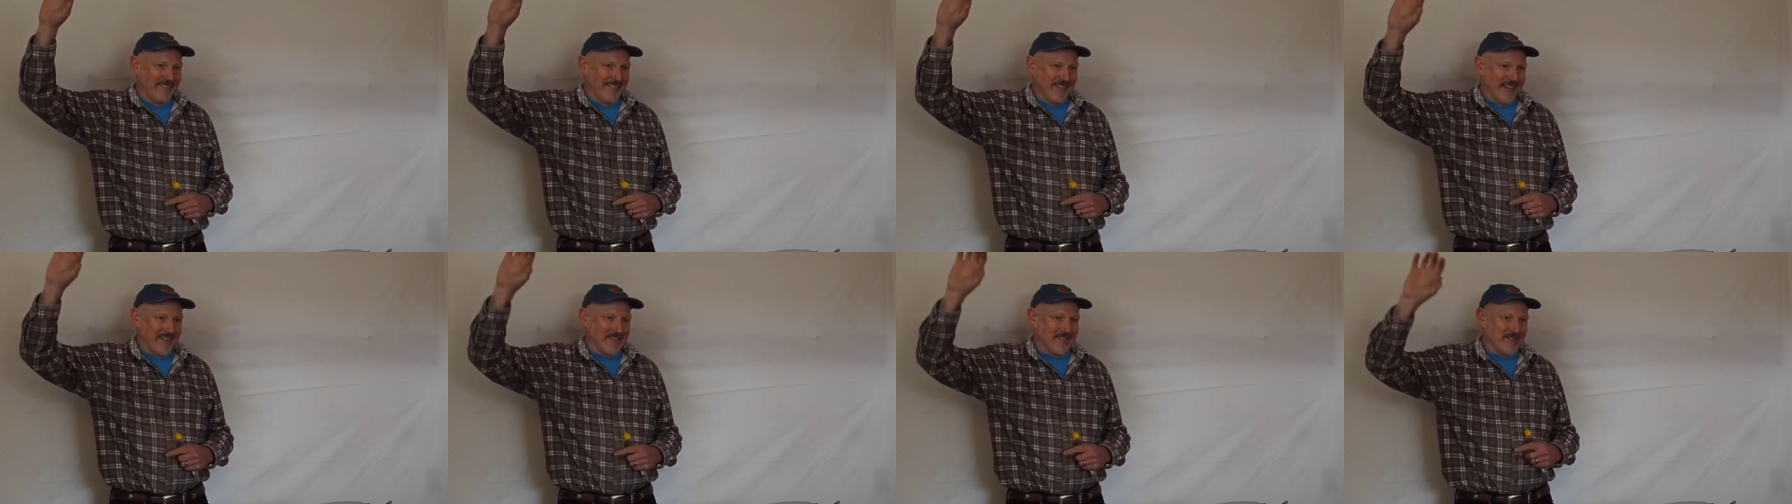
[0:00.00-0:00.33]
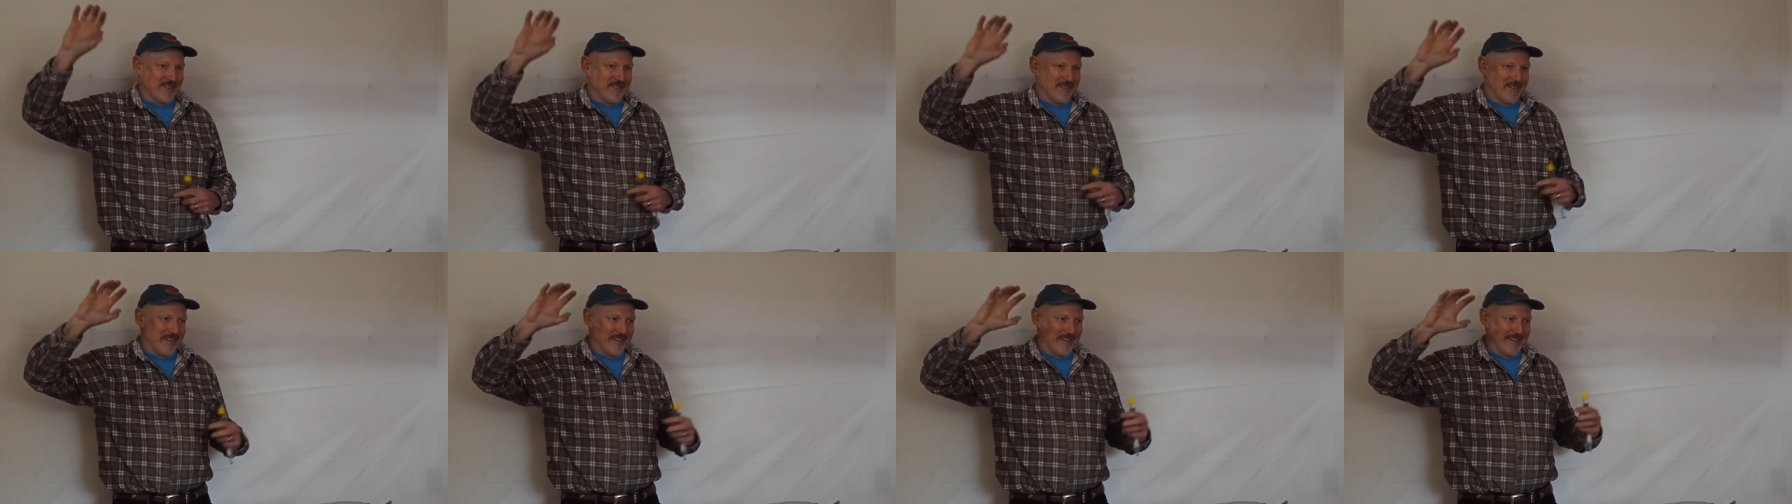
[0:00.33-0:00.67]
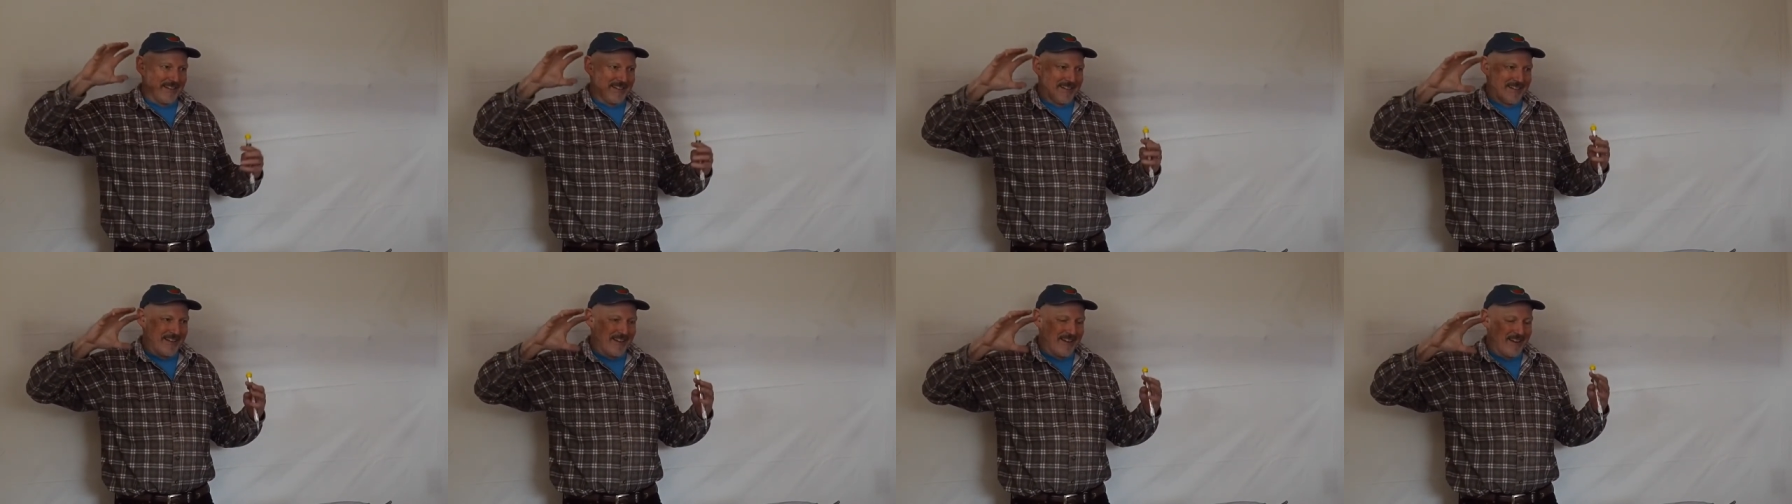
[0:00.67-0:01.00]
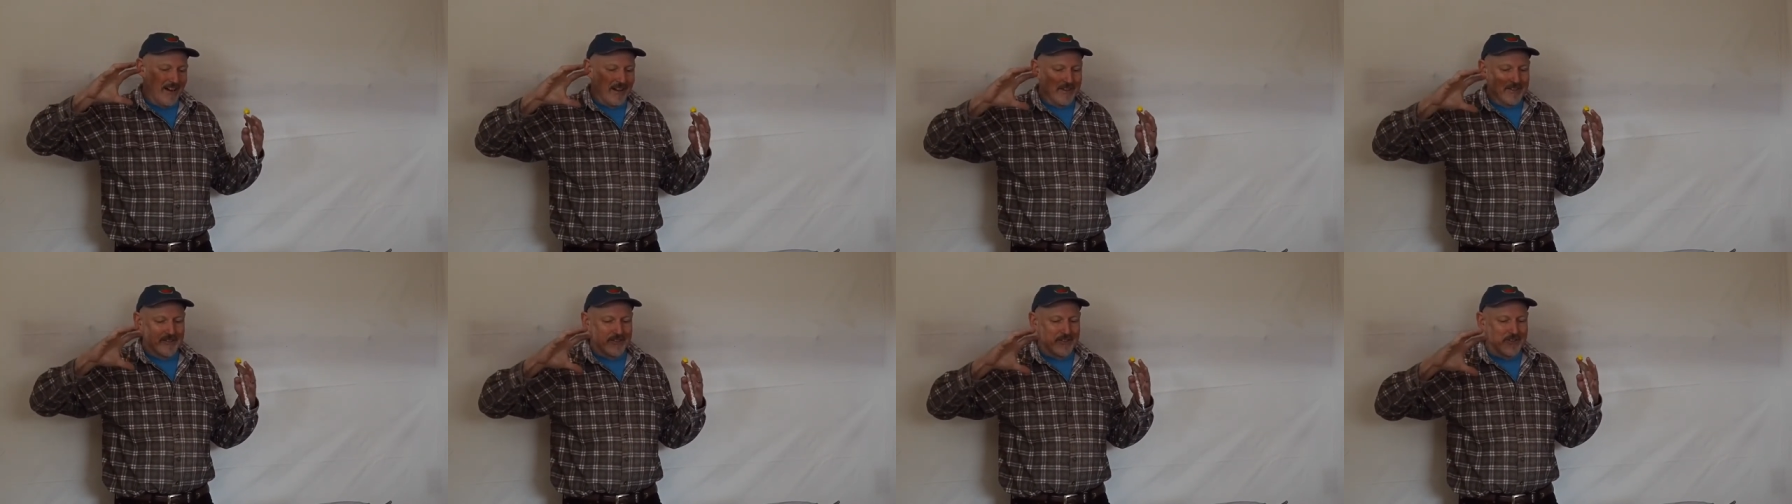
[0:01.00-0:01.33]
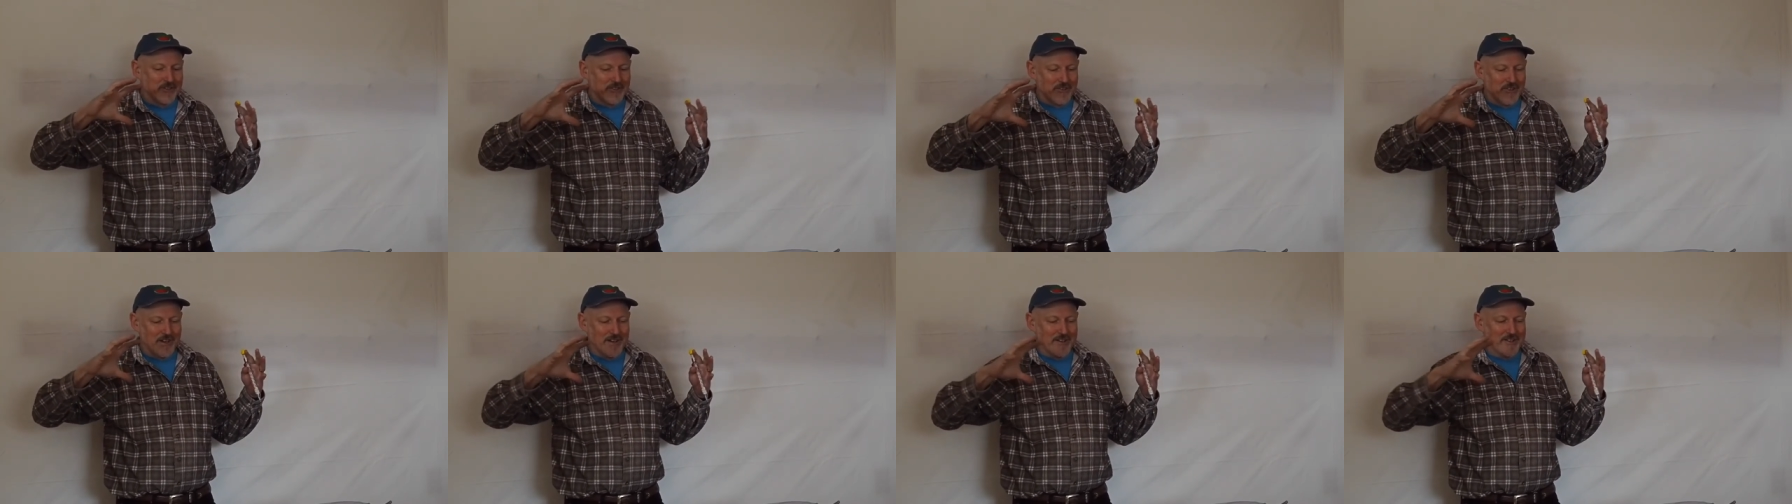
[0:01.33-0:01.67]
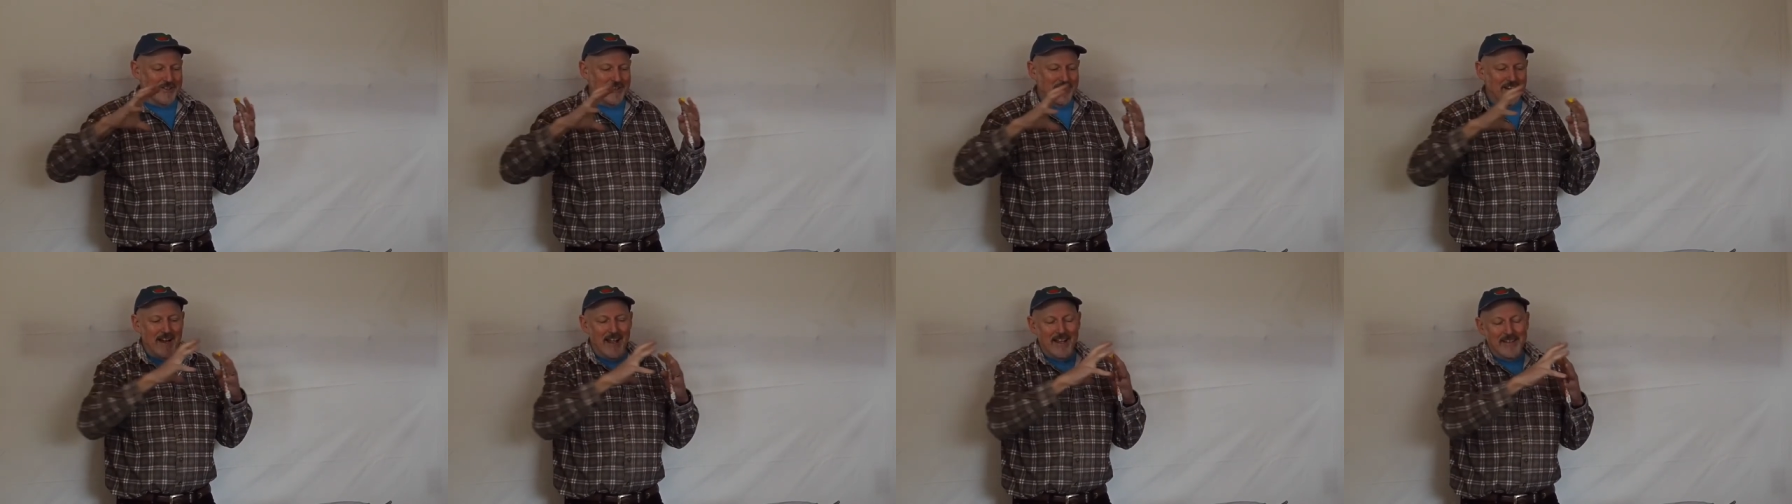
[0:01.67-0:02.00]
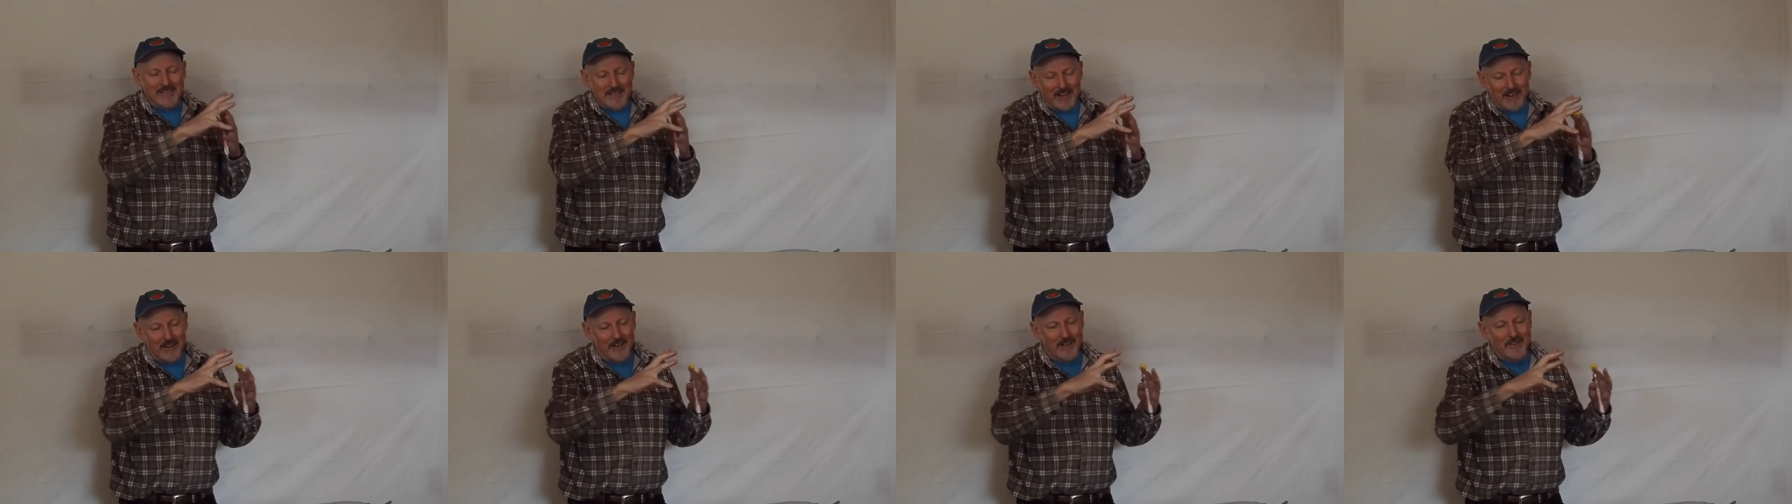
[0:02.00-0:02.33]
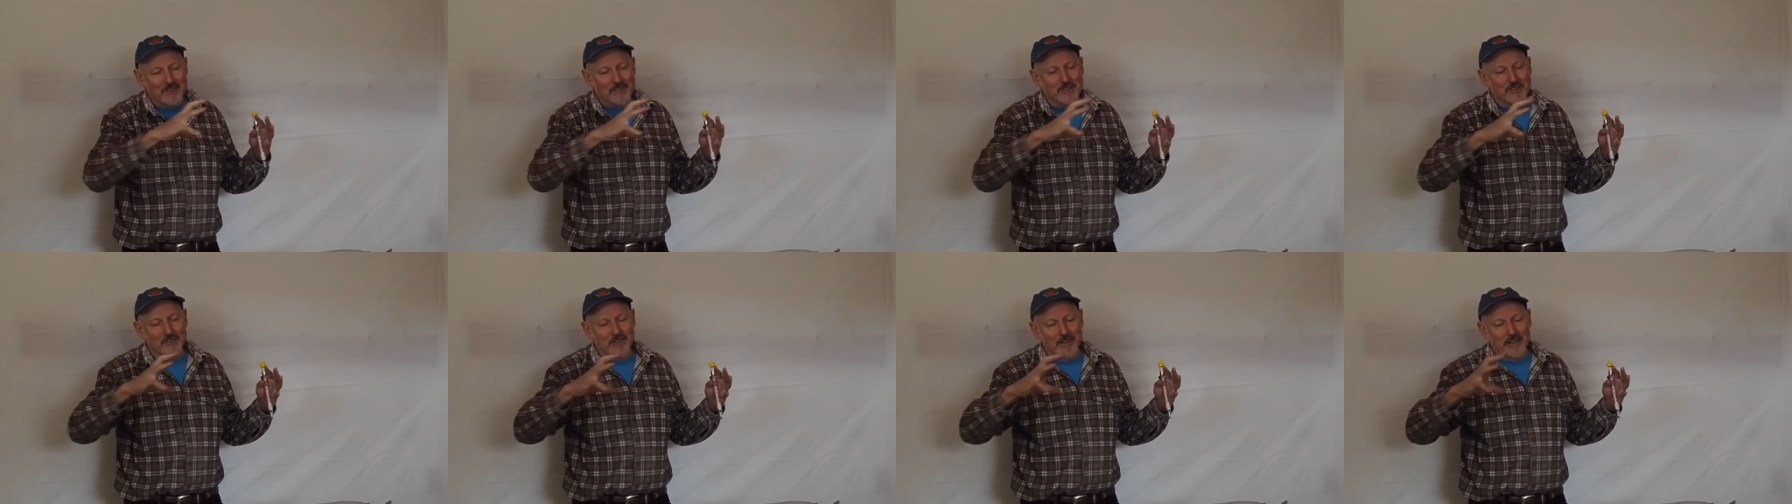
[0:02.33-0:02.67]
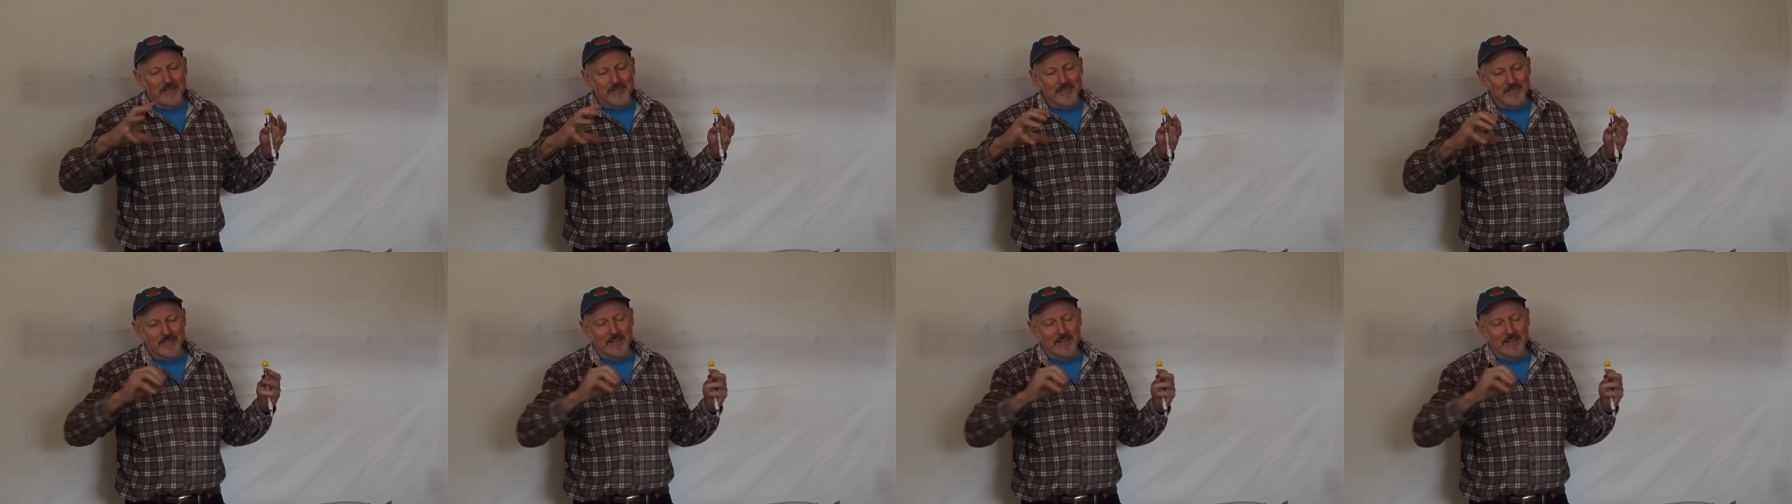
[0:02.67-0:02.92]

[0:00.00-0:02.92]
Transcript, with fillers: as the concentration, as it concentrates,